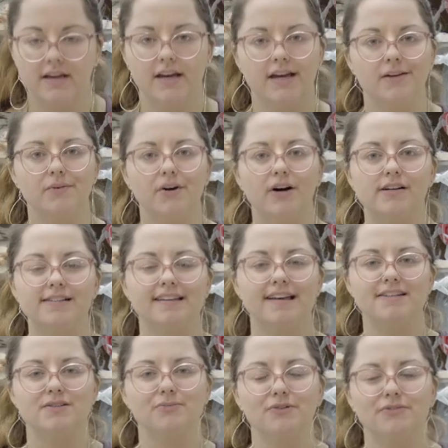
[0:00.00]
and we're all
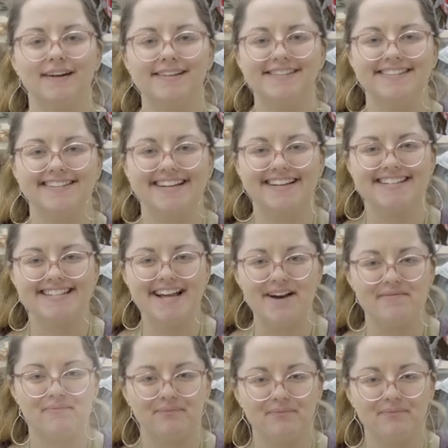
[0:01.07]
set to move on to the next step.